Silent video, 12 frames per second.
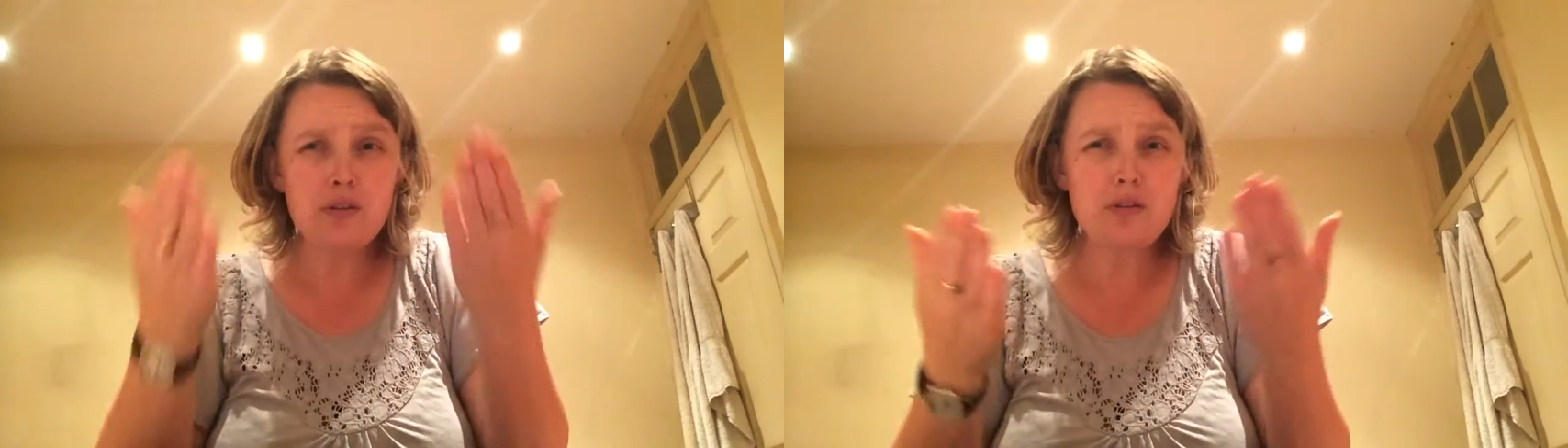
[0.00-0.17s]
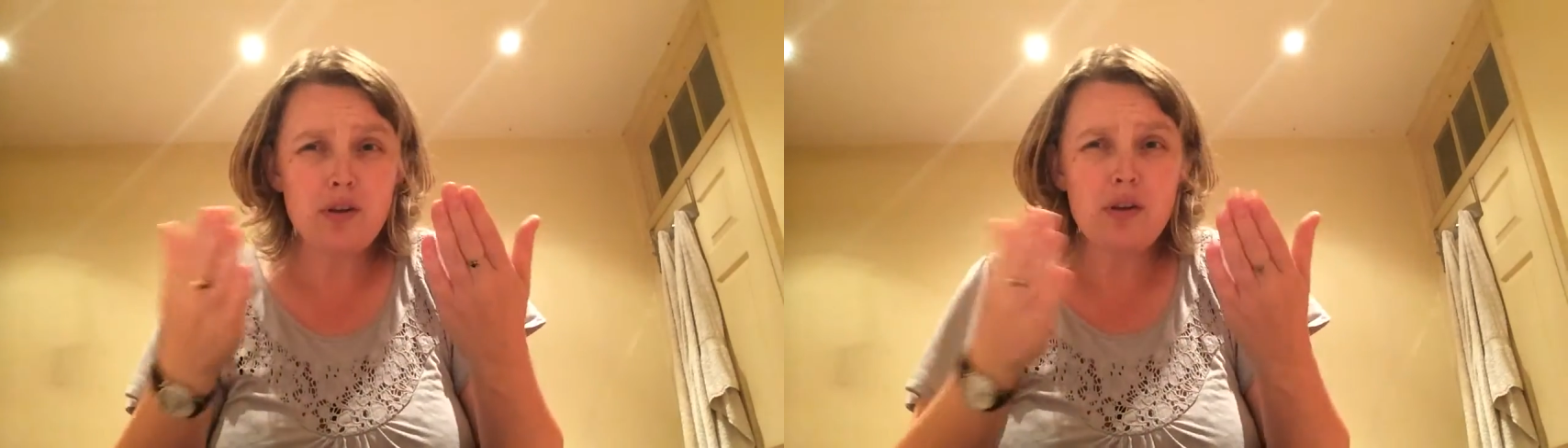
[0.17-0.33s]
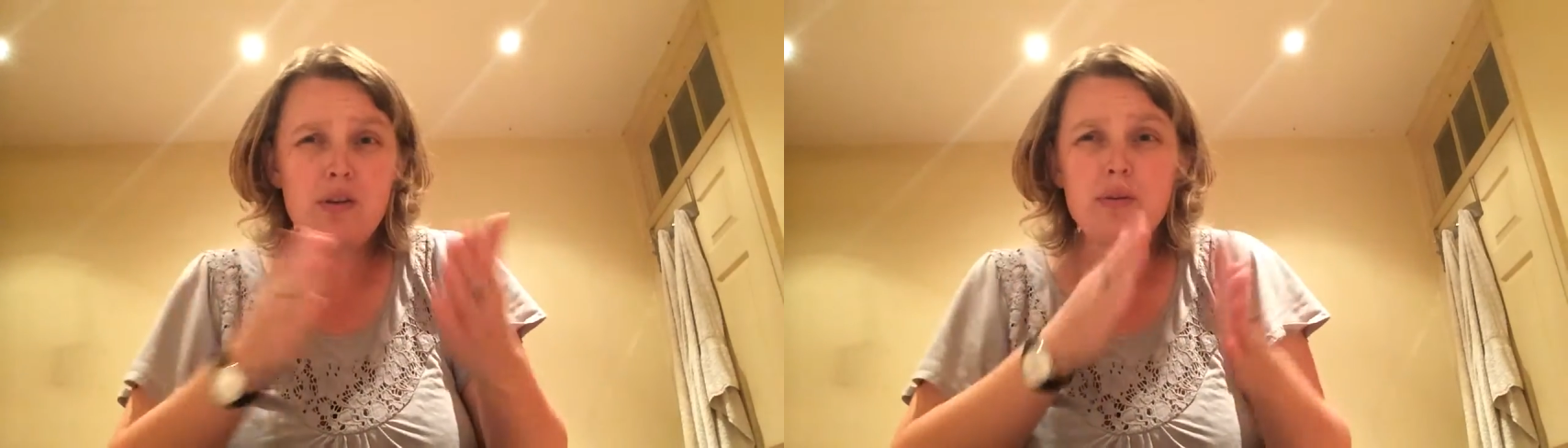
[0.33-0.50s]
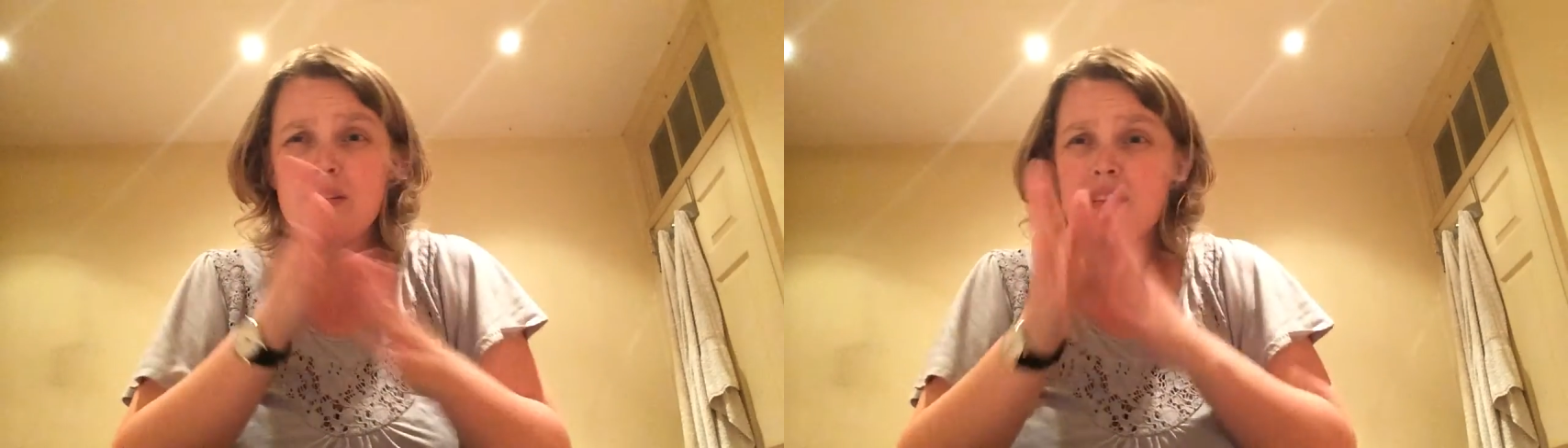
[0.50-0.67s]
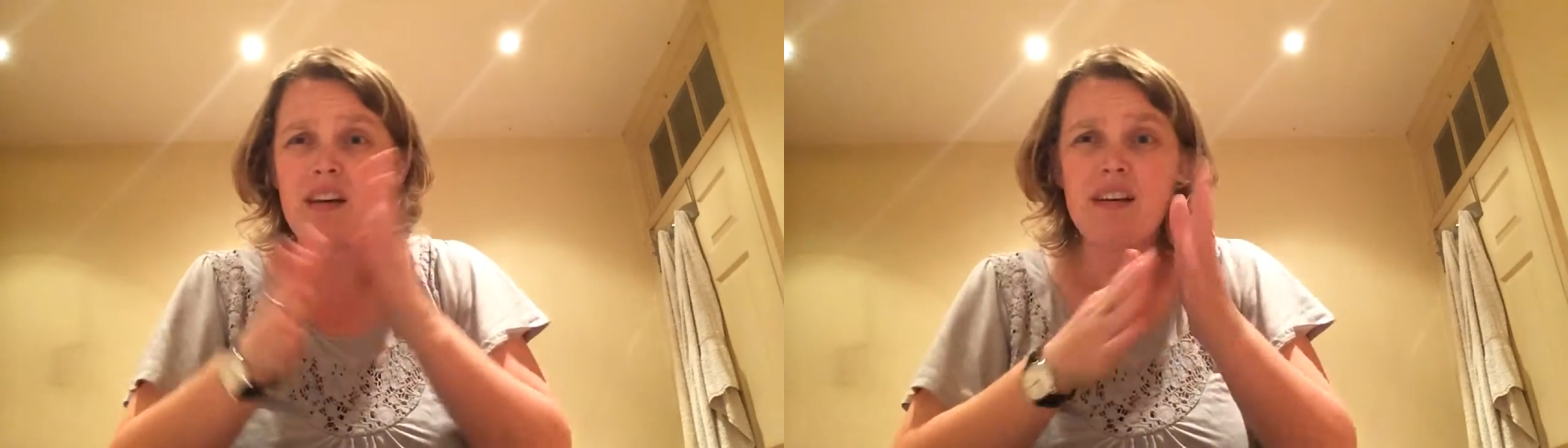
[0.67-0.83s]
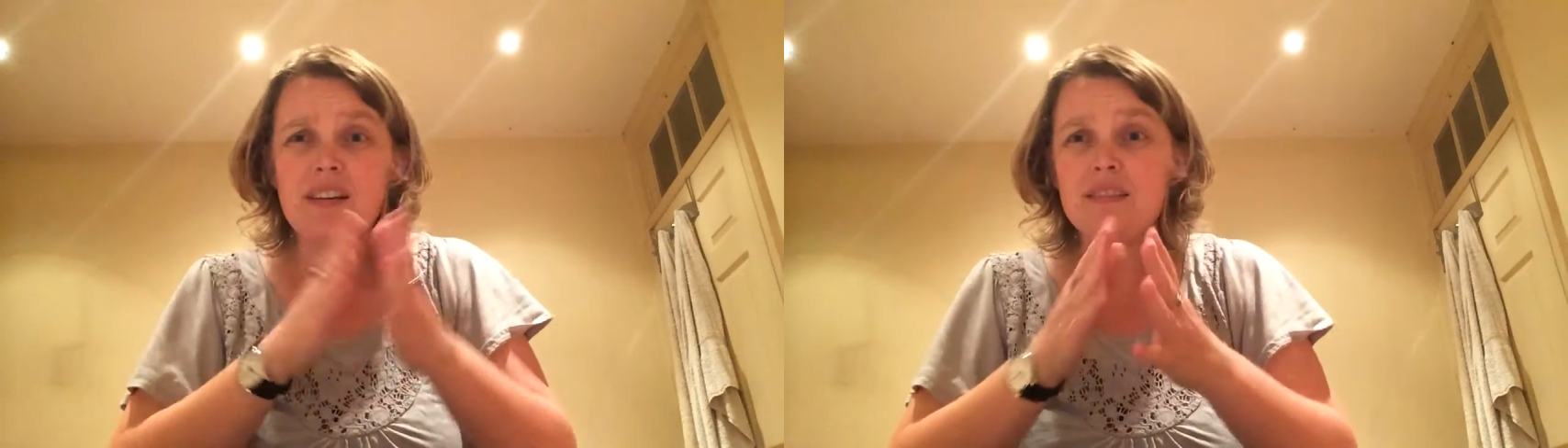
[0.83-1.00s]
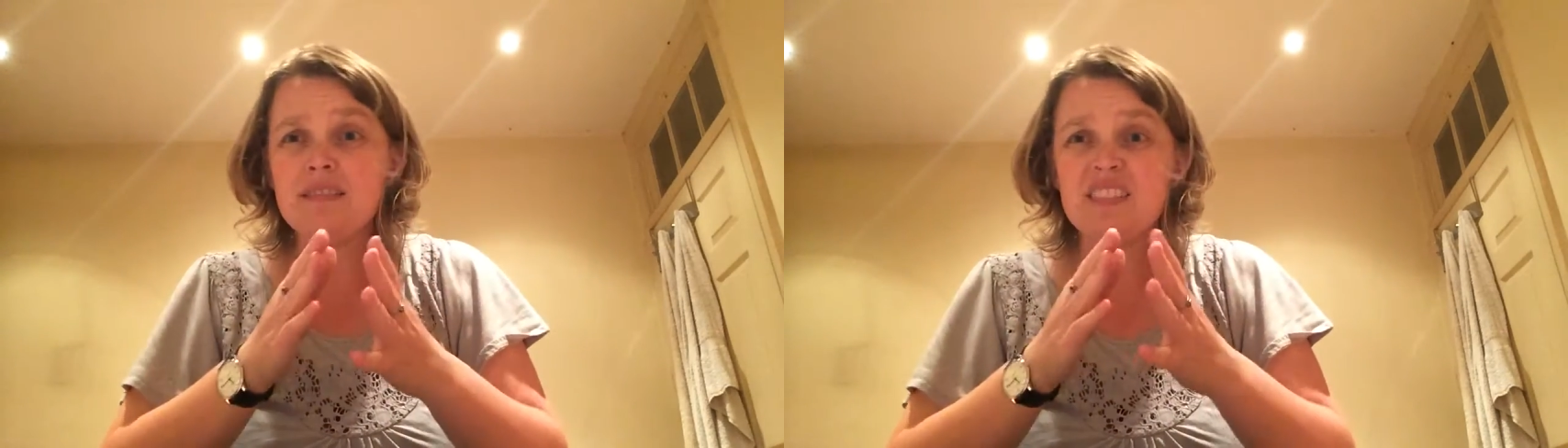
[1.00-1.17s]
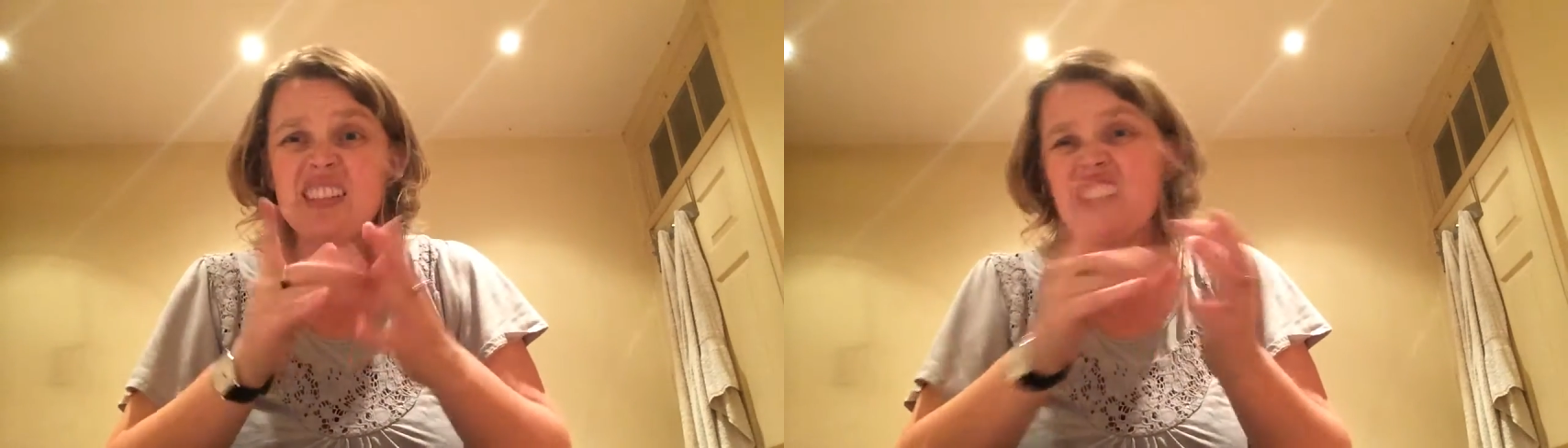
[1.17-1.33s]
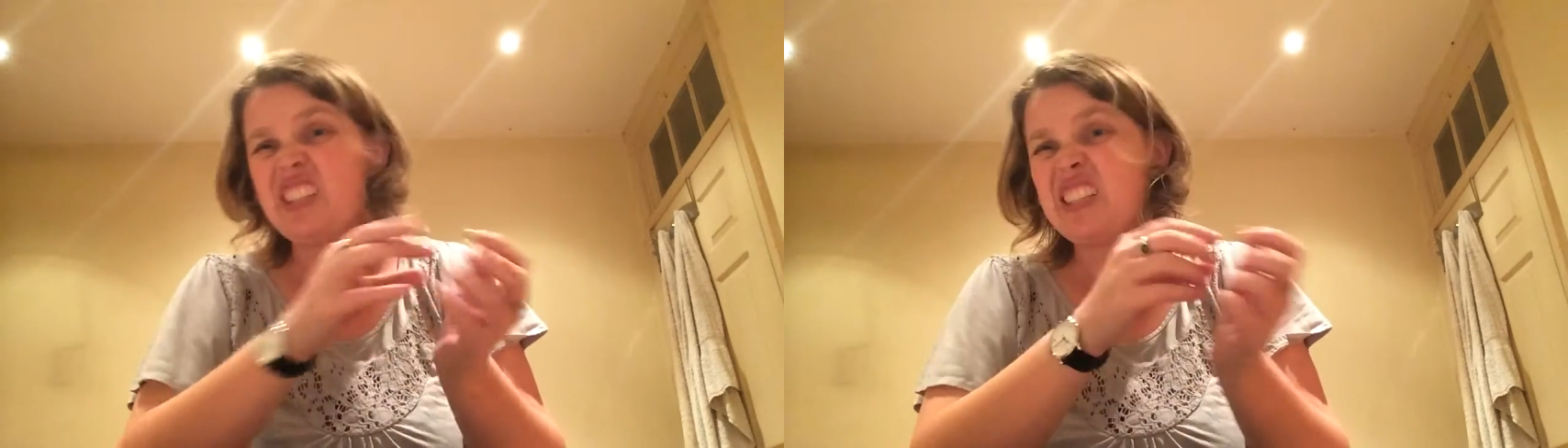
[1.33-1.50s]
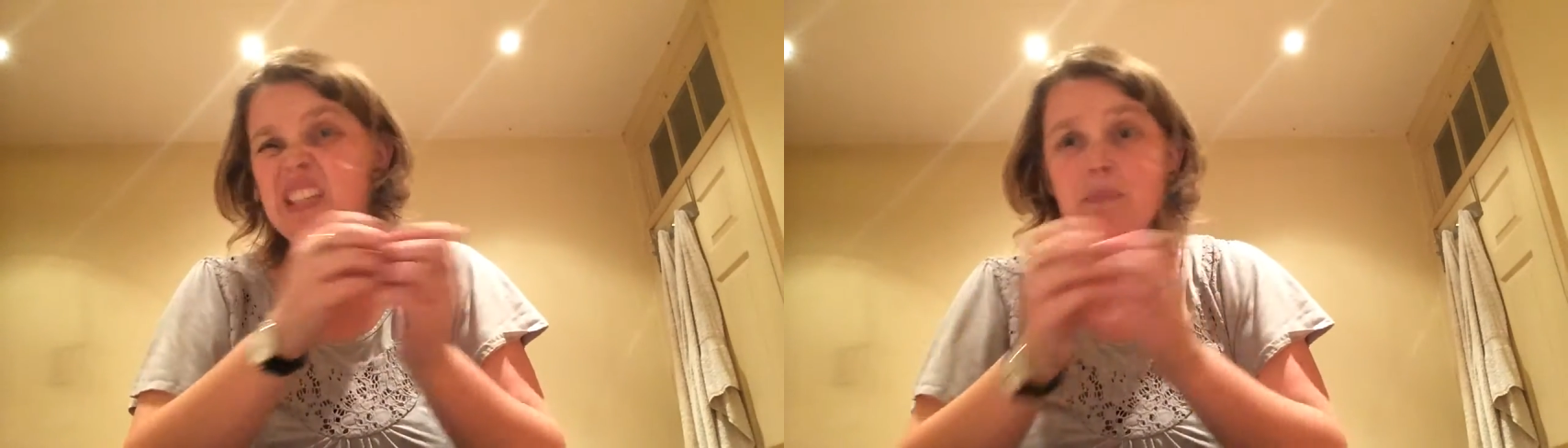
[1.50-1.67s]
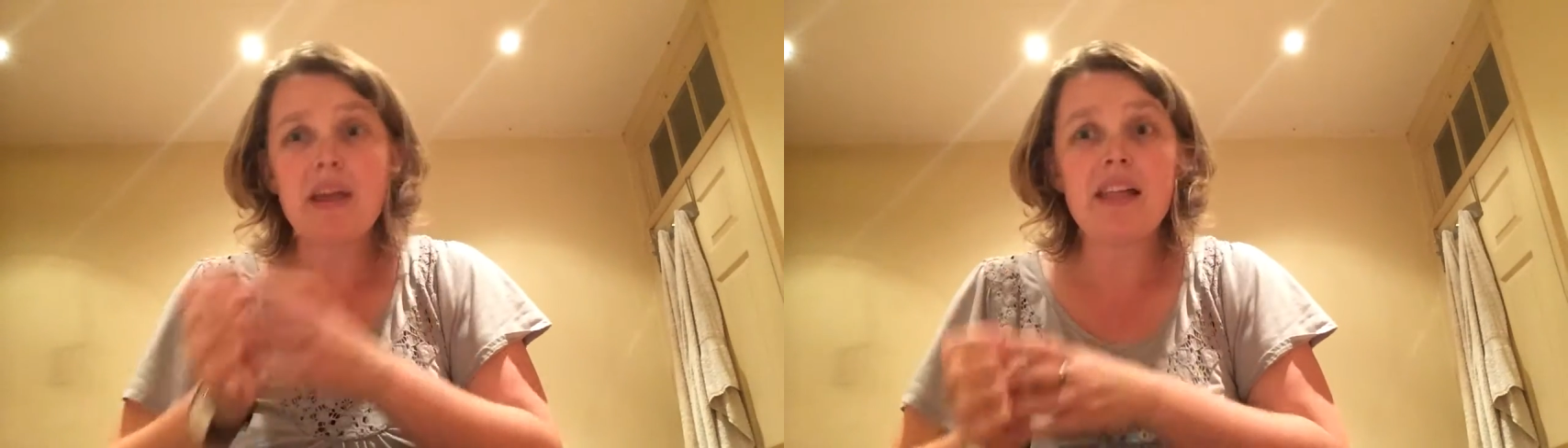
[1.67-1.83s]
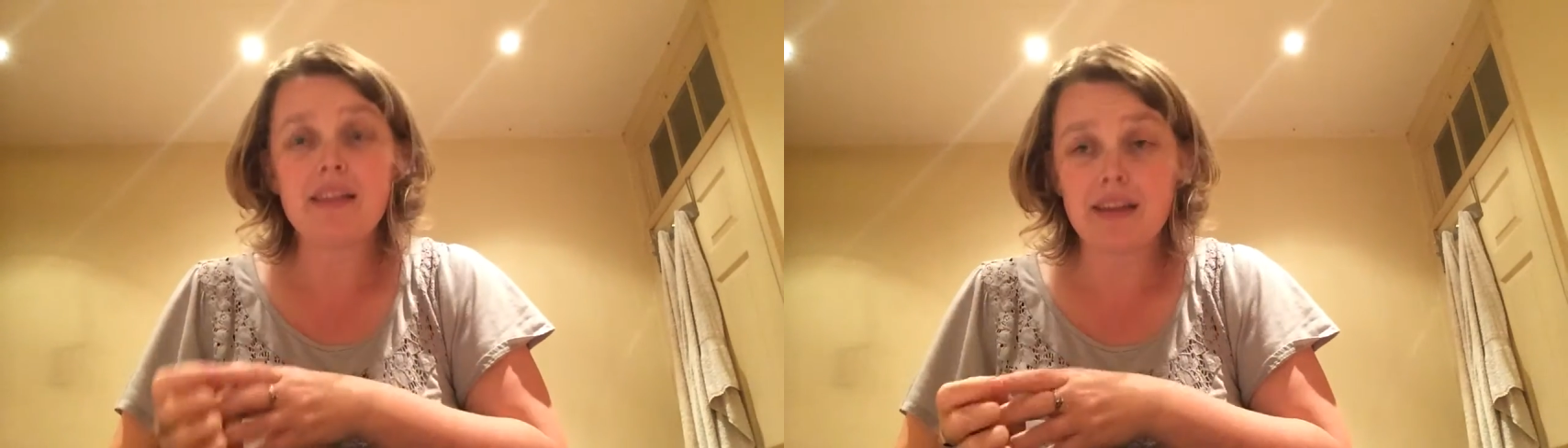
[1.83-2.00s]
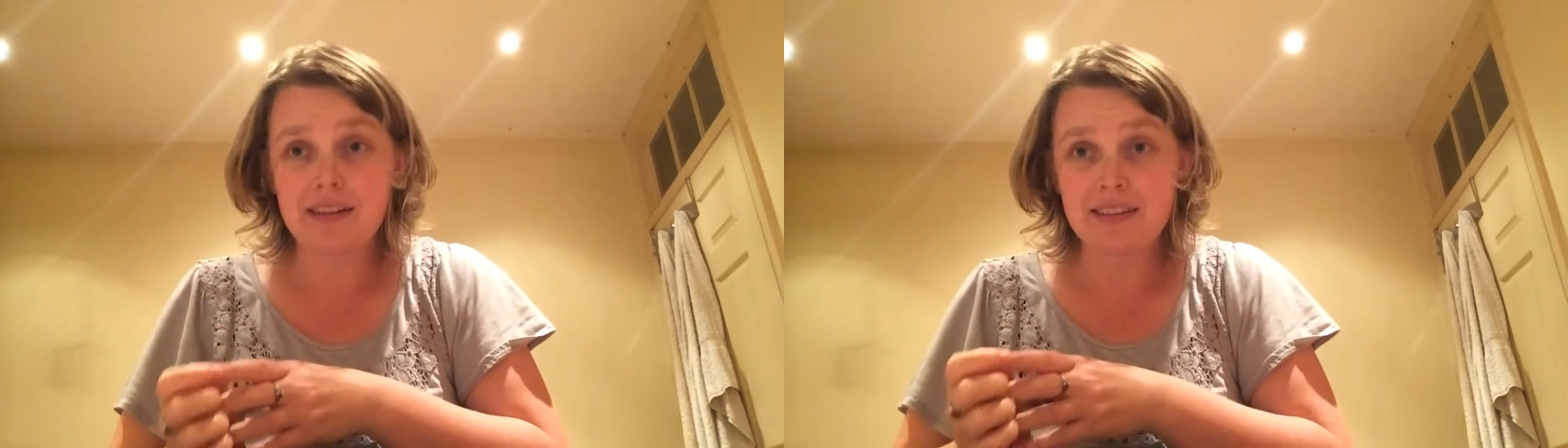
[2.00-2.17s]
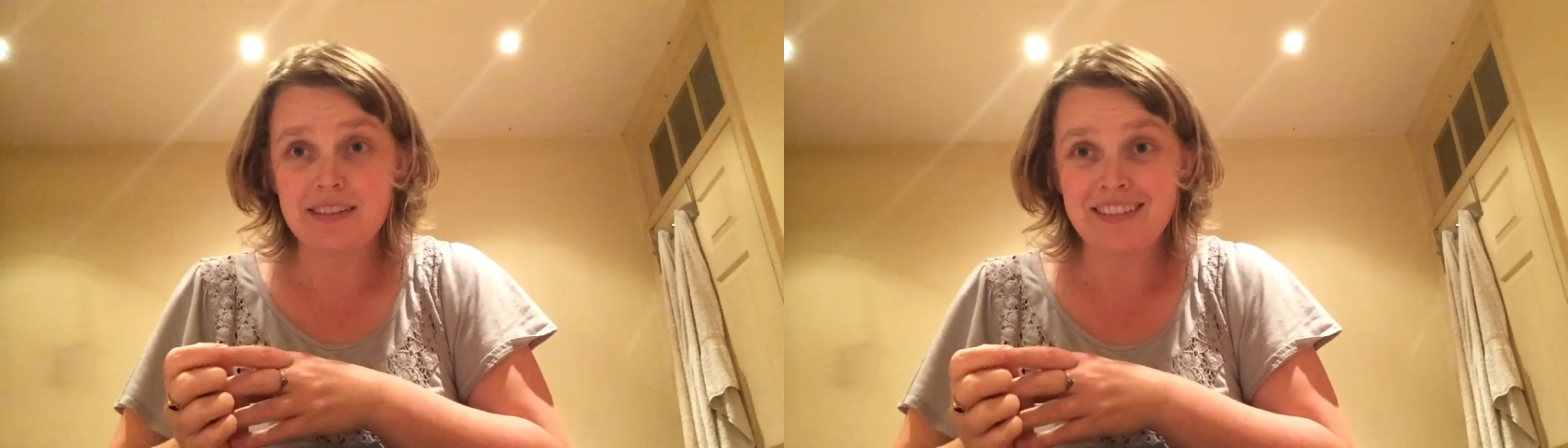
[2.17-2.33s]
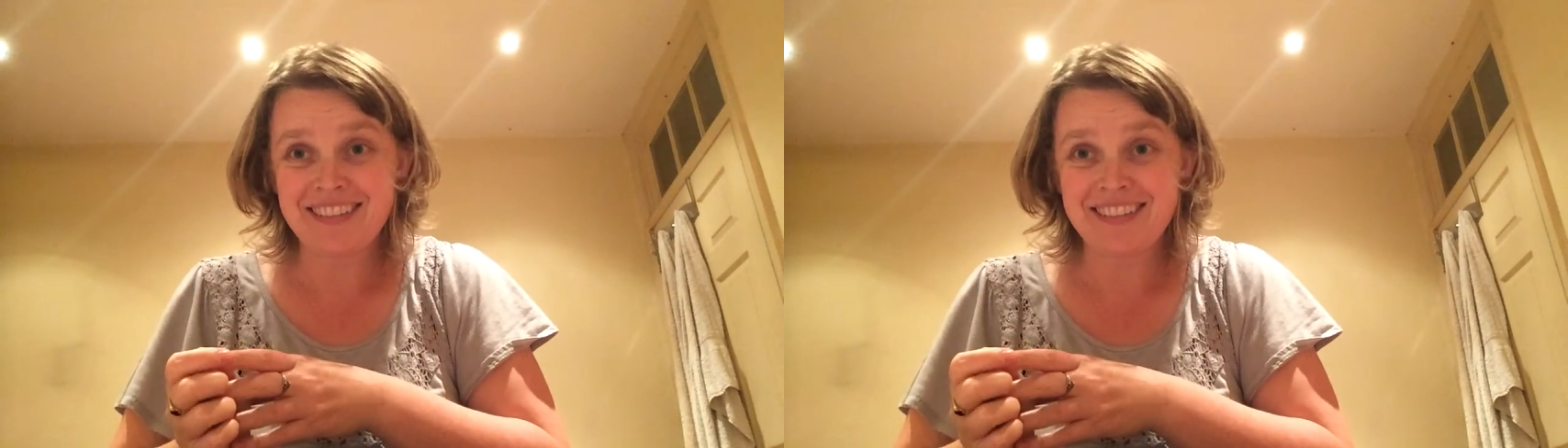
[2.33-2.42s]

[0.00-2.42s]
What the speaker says: know a sign, you just spell it.